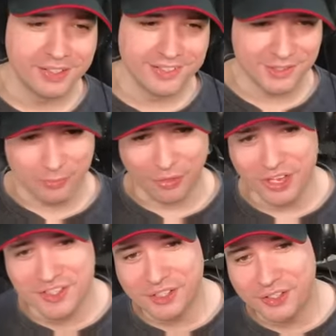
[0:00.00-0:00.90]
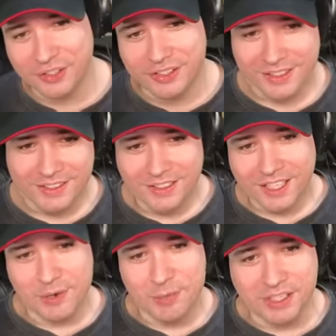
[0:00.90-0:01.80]
So things are good.
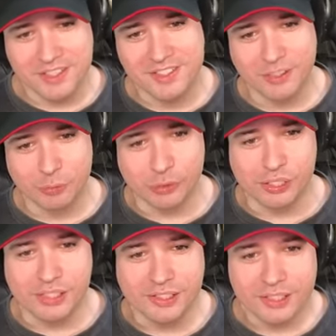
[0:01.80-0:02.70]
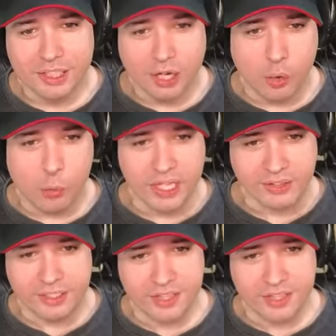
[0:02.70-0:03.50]
And we can still ruin... Oh, wait.